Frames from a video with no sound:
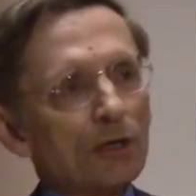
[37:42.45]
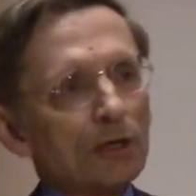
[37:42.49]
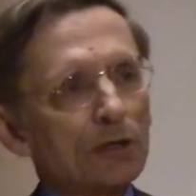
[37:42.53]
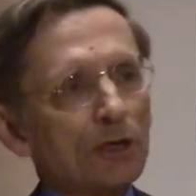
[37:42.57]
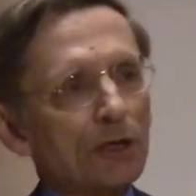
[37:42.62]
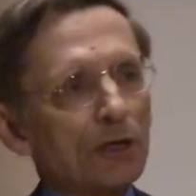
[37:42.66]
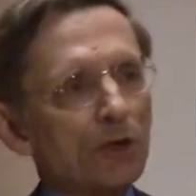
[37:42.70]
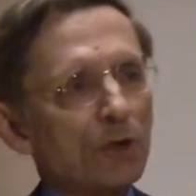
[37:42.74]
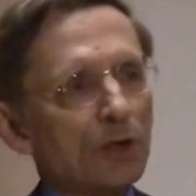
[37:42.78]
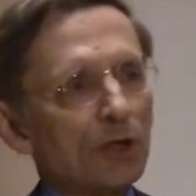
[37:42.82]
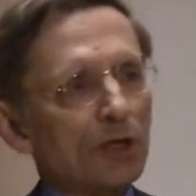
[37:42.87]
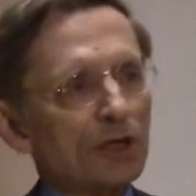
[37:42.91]

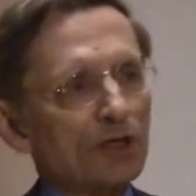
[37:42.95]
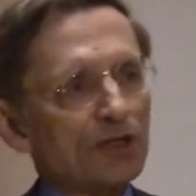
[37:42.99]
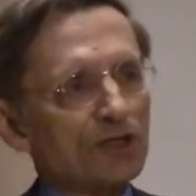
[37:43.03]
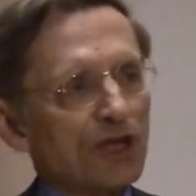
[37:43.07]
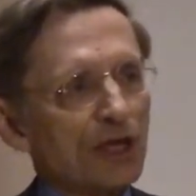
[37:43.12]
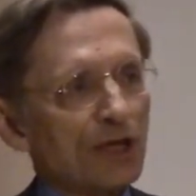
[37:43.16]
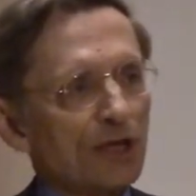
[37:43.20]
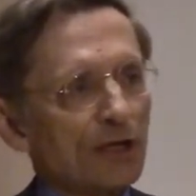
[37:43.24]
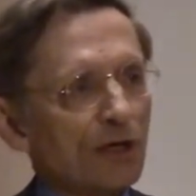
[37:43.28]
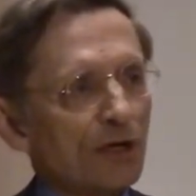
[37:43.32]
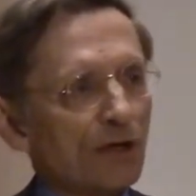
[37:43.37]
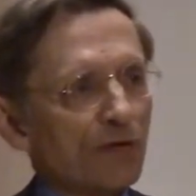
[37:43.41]
go on
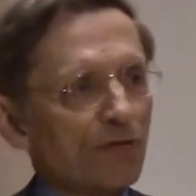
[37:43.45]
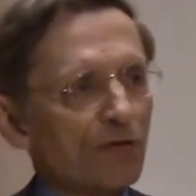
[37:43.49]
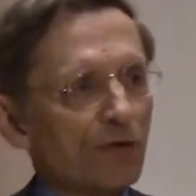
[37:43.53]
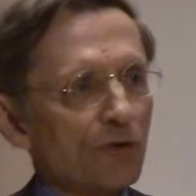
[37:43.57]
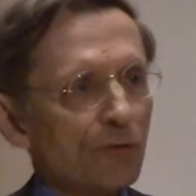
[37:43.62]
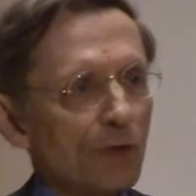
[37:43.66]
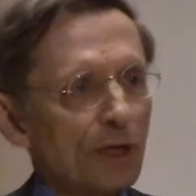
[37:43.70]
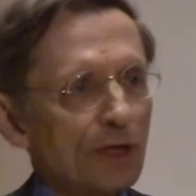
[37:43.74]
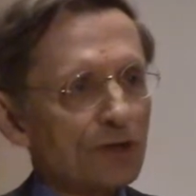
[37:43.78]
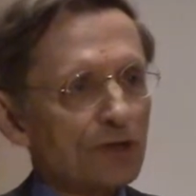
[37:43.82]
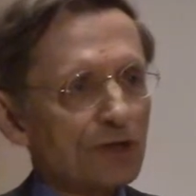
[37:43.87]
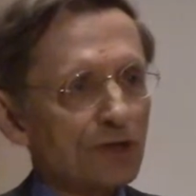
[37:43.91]
executive
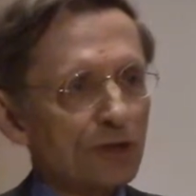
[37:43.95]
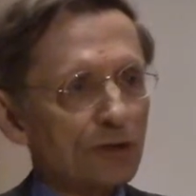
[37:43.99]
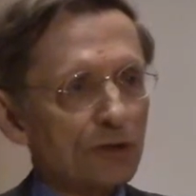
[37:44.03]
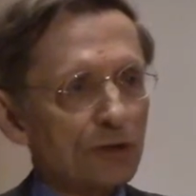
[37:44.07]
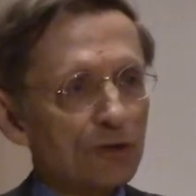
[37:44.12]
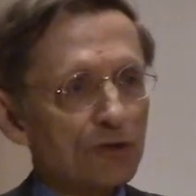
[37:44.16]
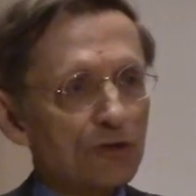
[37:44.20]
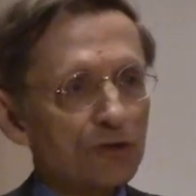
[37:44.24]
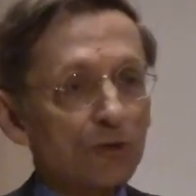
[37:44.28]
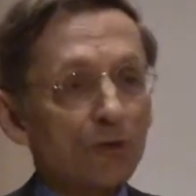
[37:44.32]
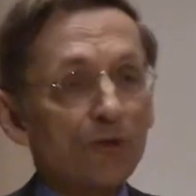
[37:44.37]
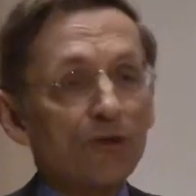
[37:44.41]
in
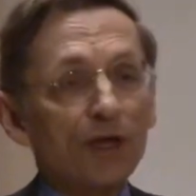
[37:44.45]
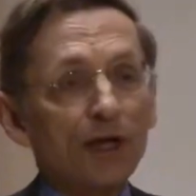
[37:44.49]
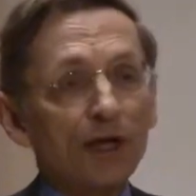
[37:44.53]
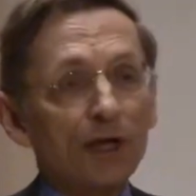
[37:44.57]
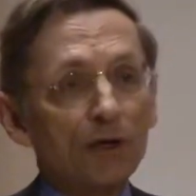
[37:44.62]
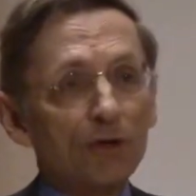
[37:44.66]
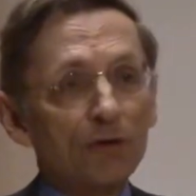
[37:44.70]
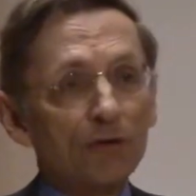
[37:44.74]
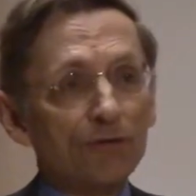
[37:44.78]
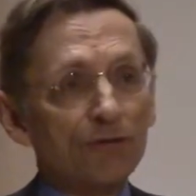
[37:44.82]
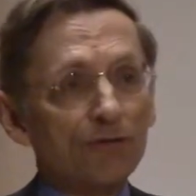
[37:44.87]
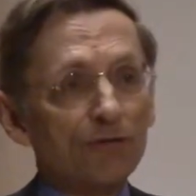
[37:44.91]
residence with a
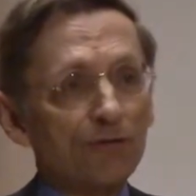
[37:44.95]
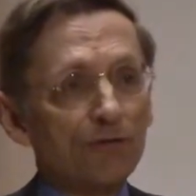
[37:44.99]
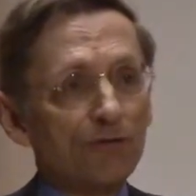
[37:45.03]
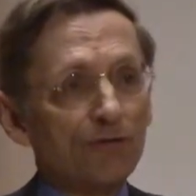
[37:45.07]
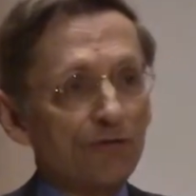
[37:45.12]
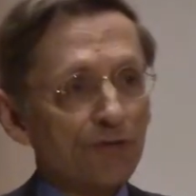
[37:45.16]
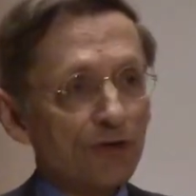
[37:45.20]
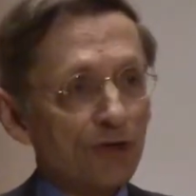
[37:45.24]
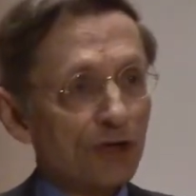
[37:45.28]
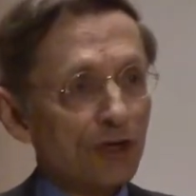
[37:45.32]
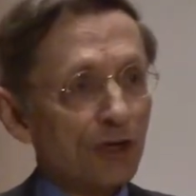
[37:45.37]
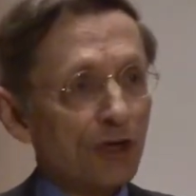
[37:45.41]
health
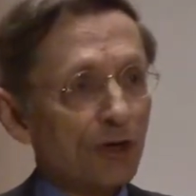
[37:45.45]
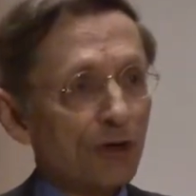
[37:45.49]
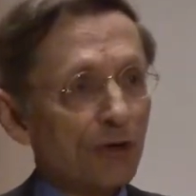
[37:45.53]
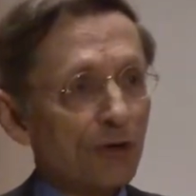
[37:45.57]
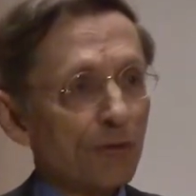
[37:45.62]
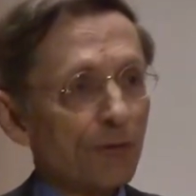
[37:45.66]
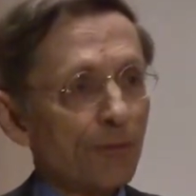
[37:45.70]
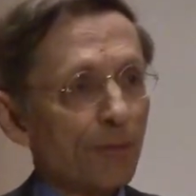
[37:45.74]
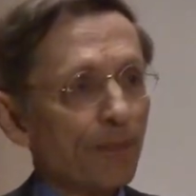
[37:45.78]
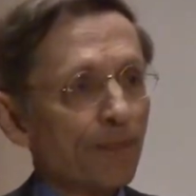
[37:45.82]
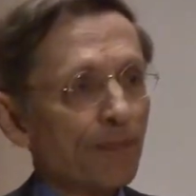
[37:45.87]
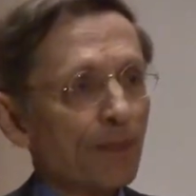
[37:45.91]

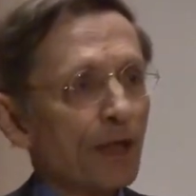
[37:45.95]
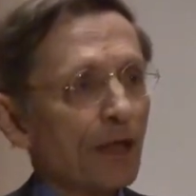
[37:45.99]
fellow,